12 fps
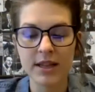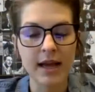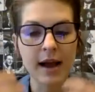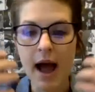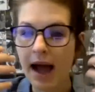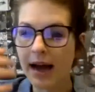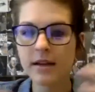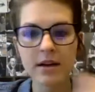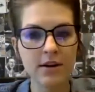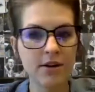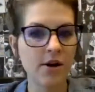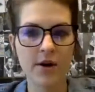Like I
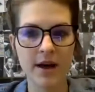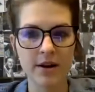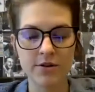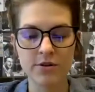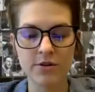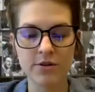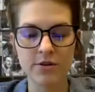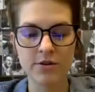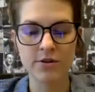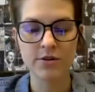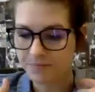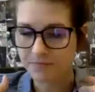didn't know how to do that. And
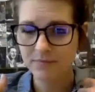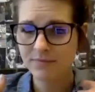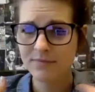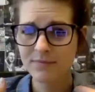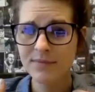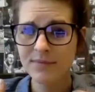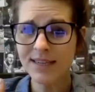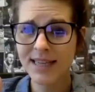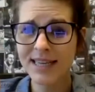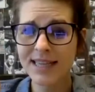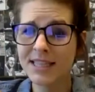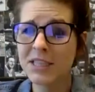so
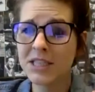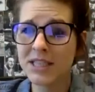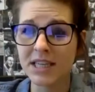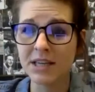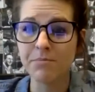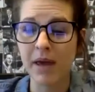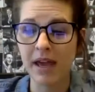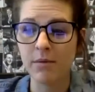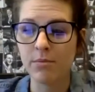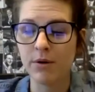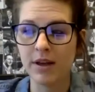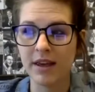like this deep pain
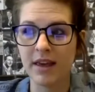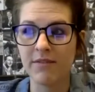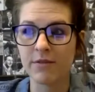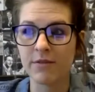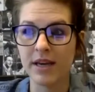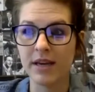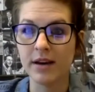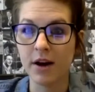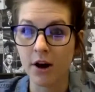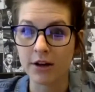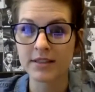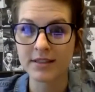point came for me,
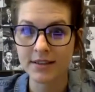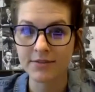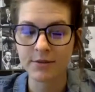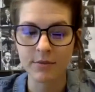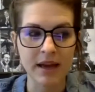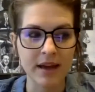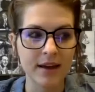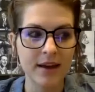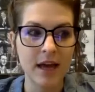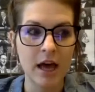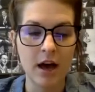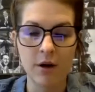honestly, from like
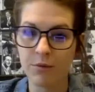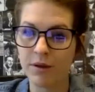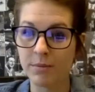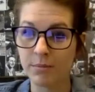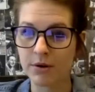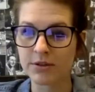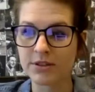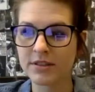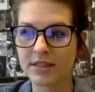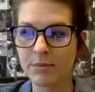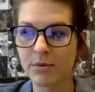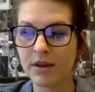a really personal
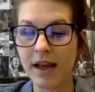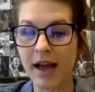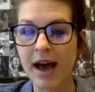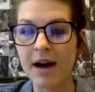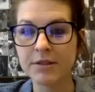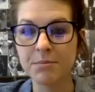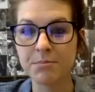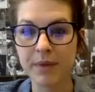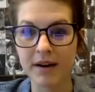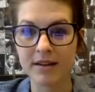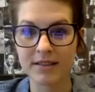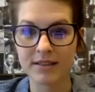standpoint. Like I was
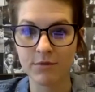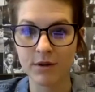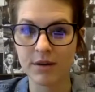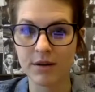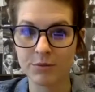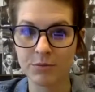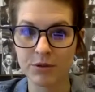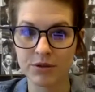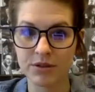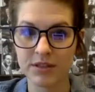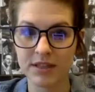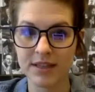embarrassed of what I was
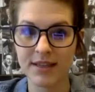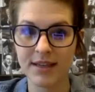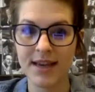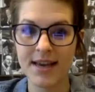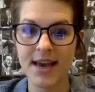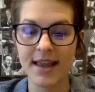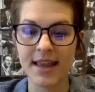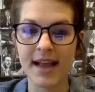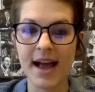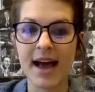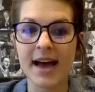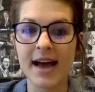producing. And
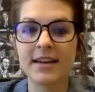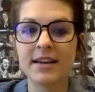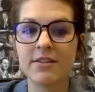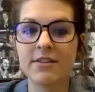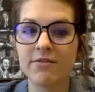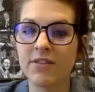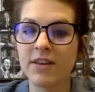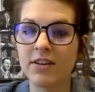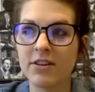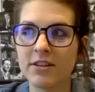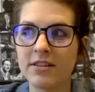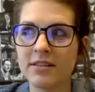like, I didn't
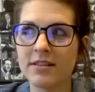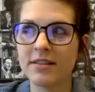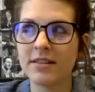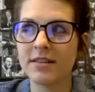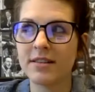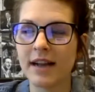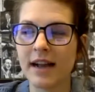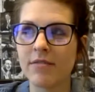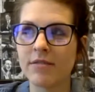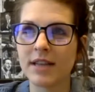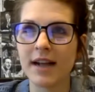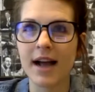feel like, I
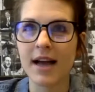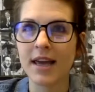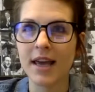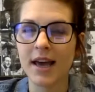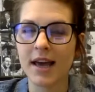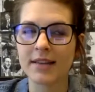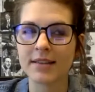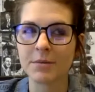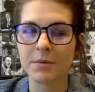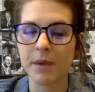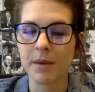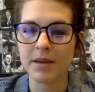was like, I can't ask somebody
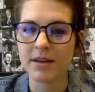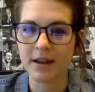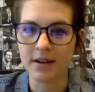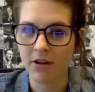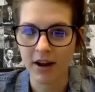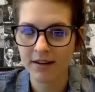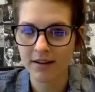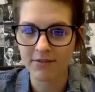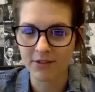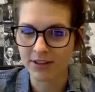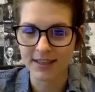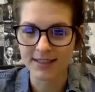to pay me ten grand
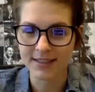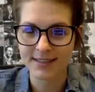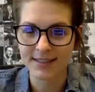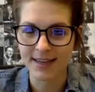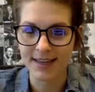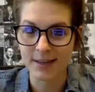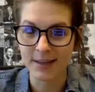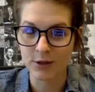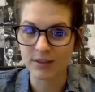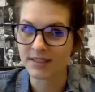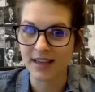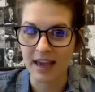for this. Like it
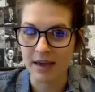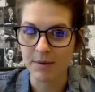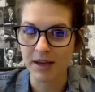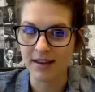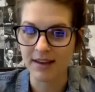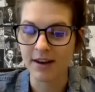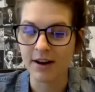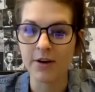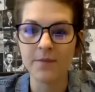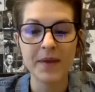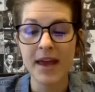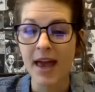looks scammy, you know?
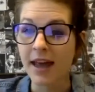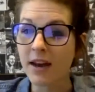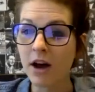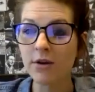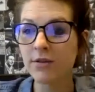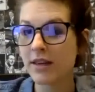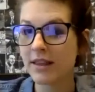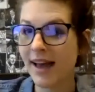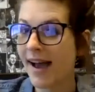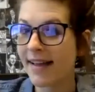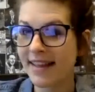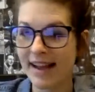And not only
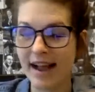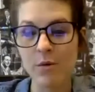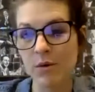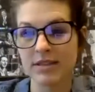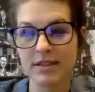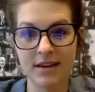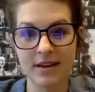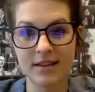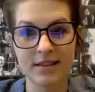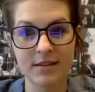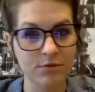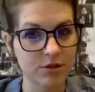that, like I wasn't getting
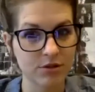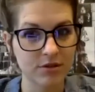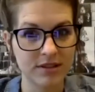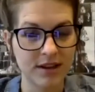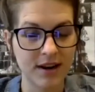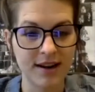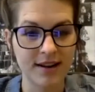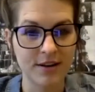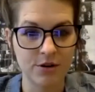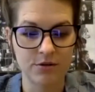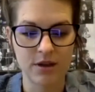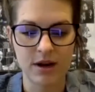the results that I
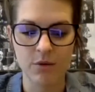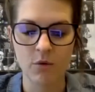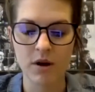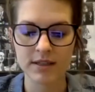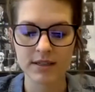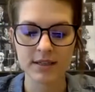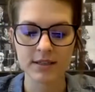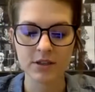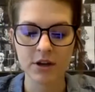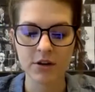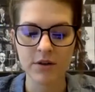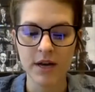knew that I wanted. And
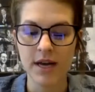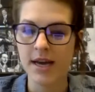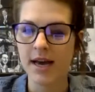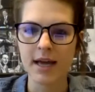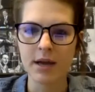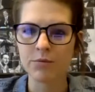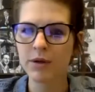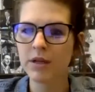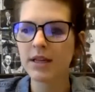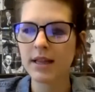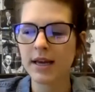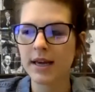so again,
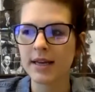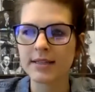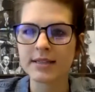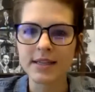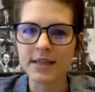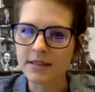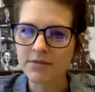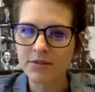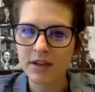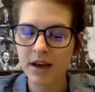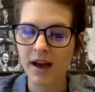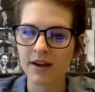really like
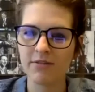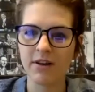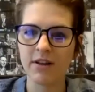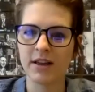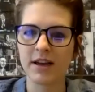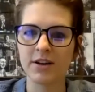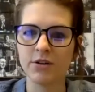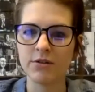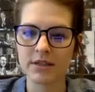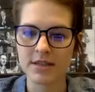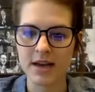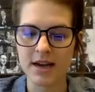instinctively, I felt like I knew
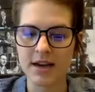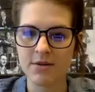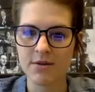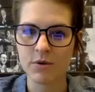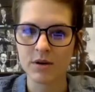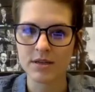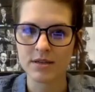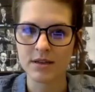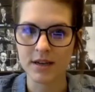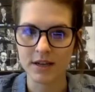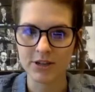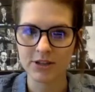design was
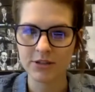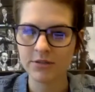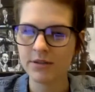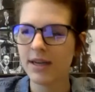an issue.